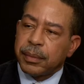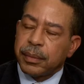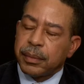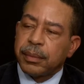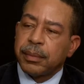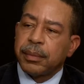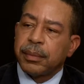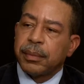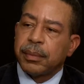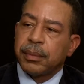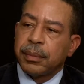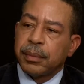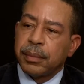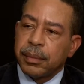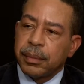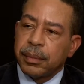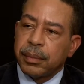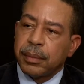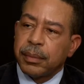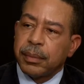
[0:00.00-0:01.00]
this is
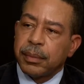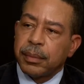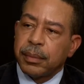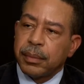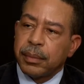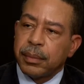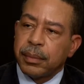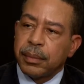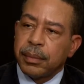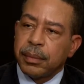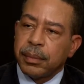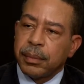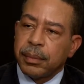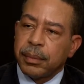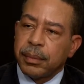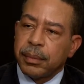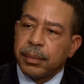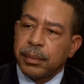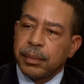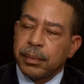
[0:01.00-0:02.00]
fostering a
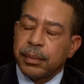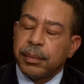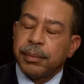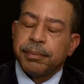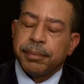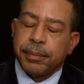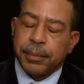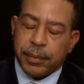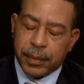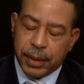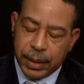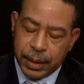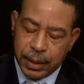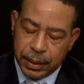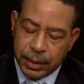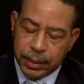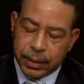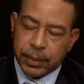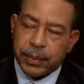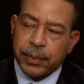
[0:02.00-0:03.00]
culture of
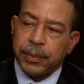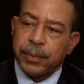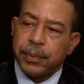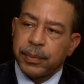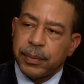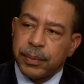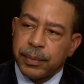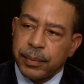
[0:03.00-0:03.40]
codependence,